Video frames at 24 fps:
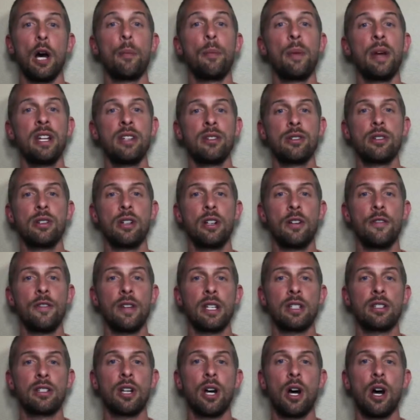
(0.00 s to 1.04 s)
A pinched nerve
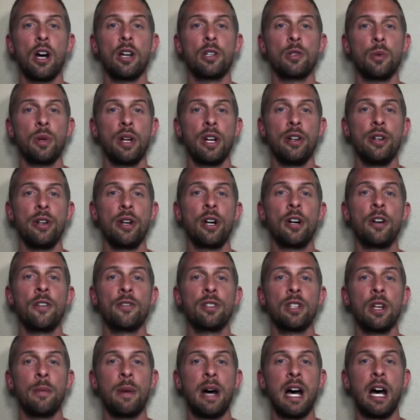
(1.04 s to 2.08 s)
is caused when nerve
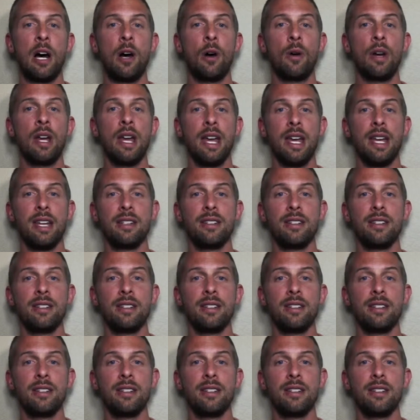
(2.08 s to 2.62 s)
somehow